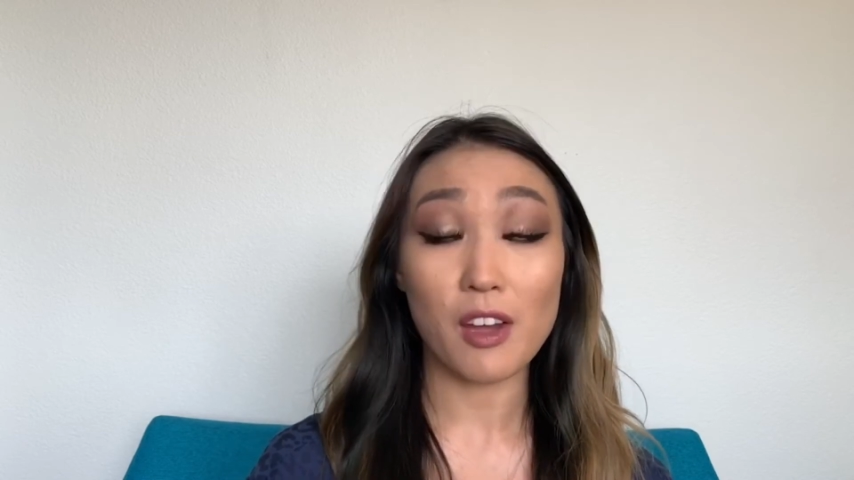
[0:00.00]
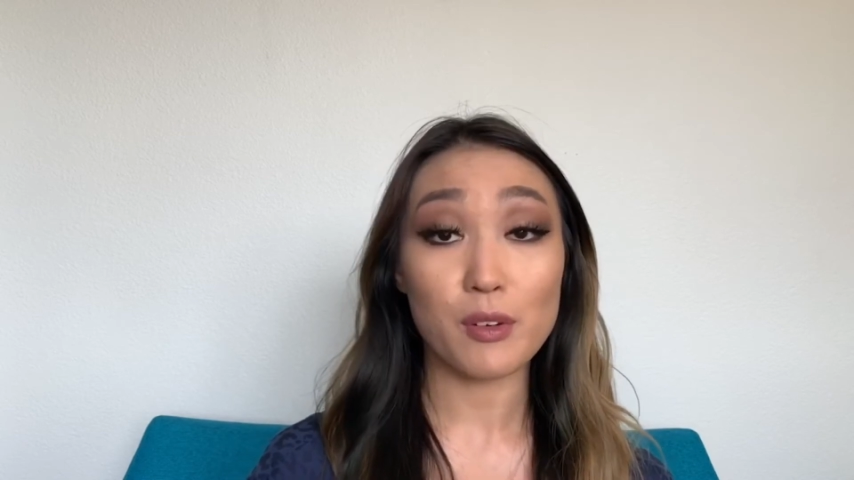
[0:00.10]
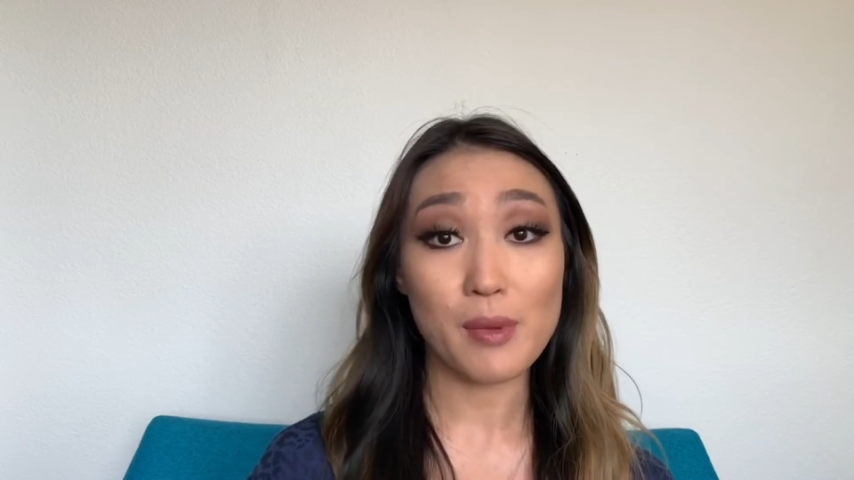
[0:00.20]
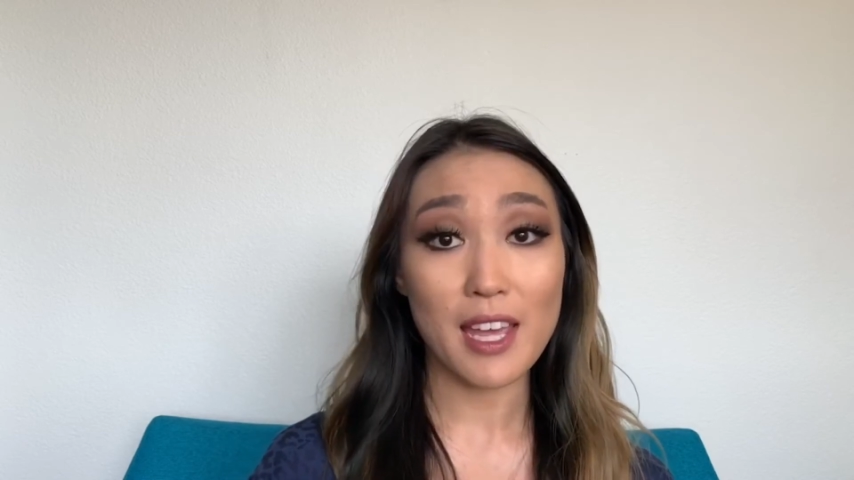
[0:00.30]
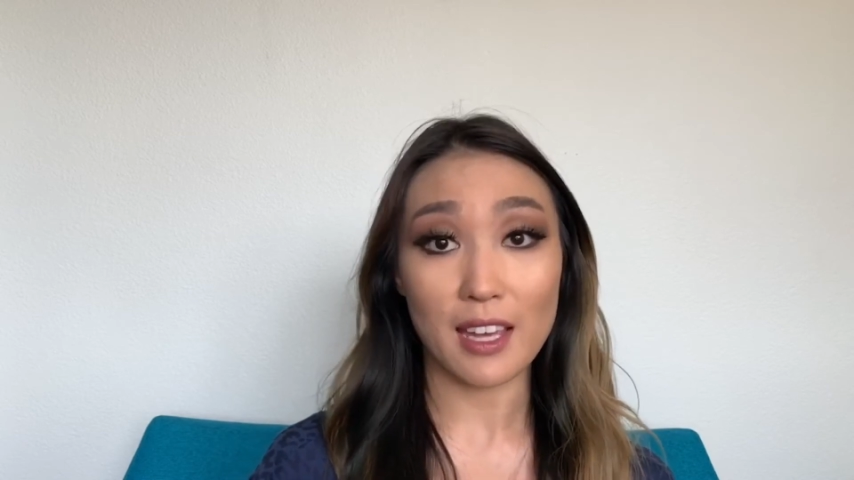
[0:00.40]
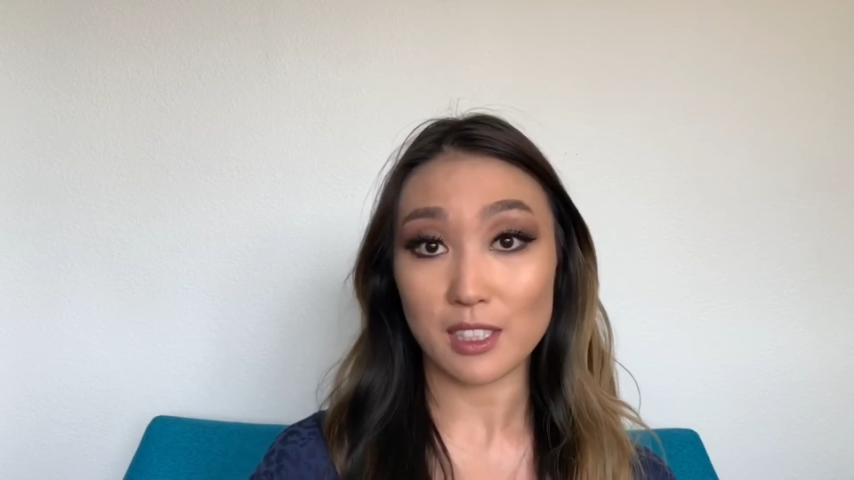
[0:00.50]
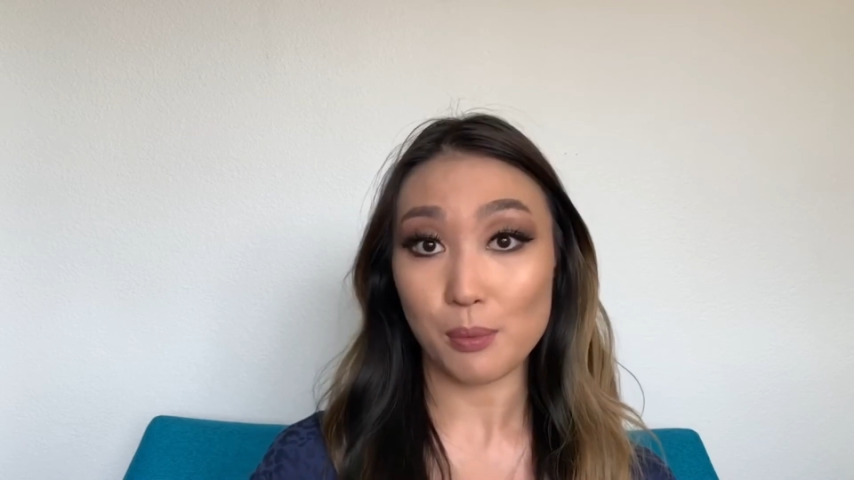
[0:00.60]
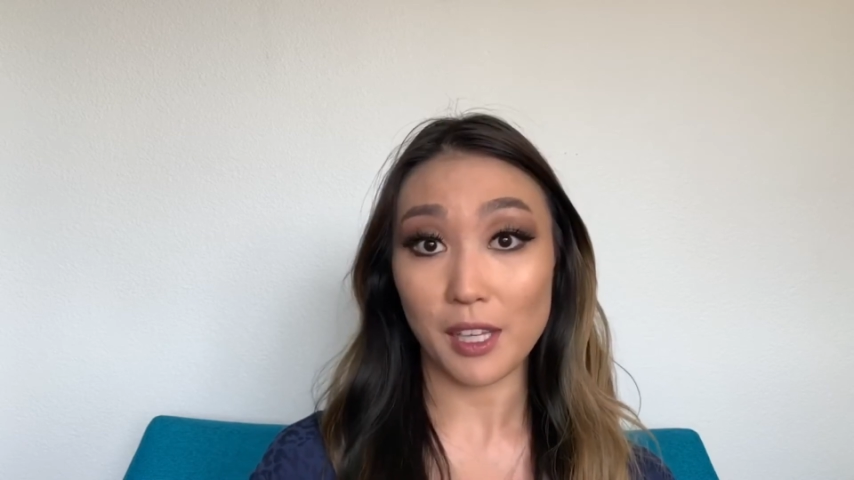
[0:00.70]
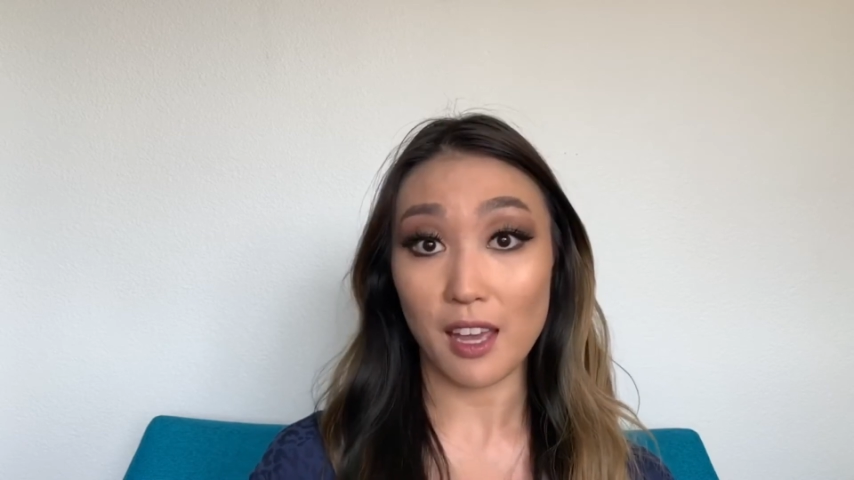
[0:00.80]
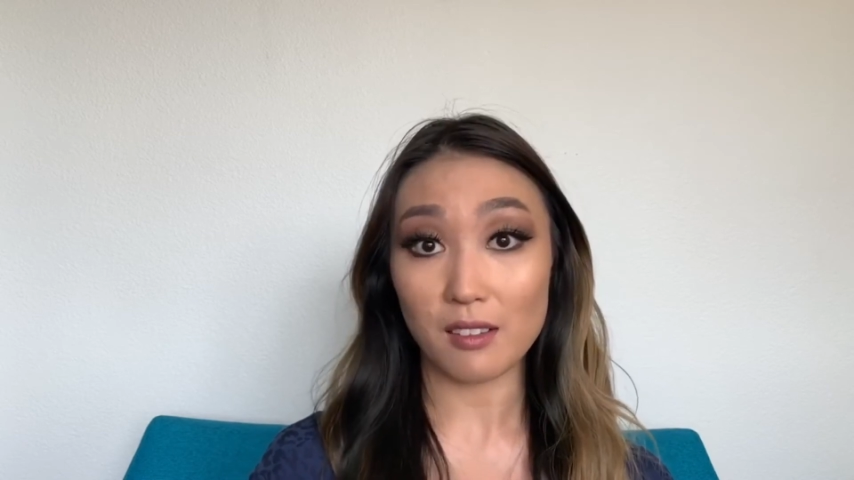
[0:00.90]
over my exit
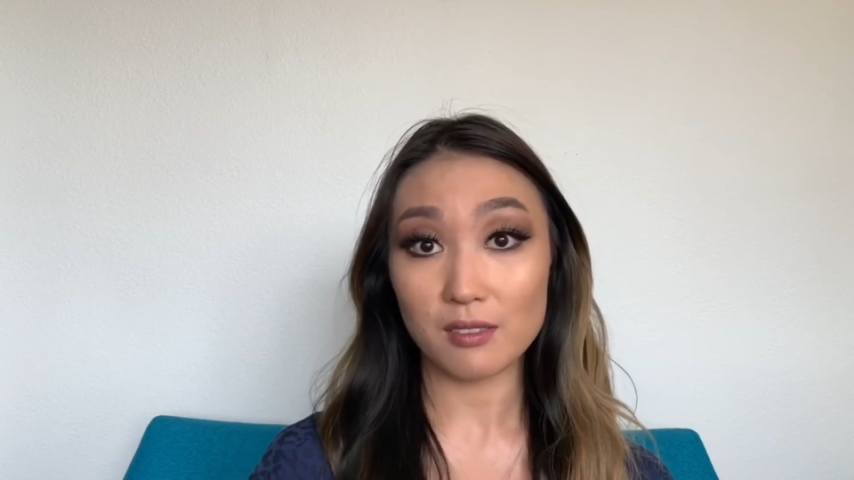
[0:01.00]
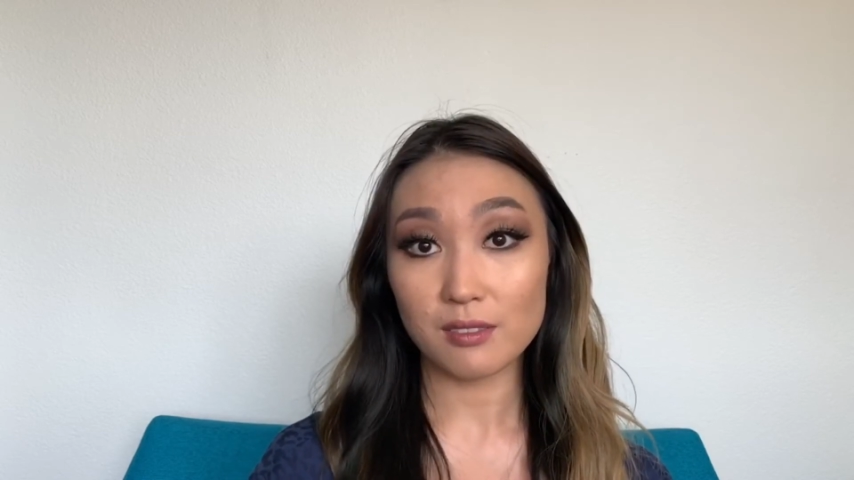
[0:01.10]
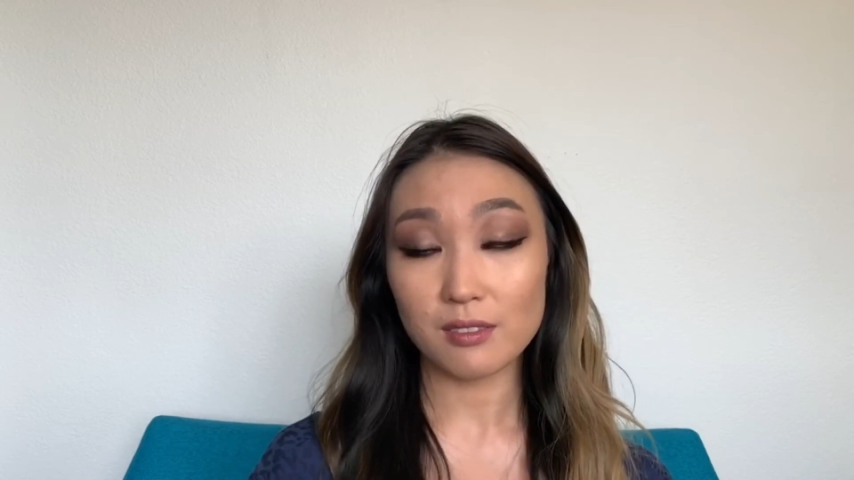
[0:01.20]
plan,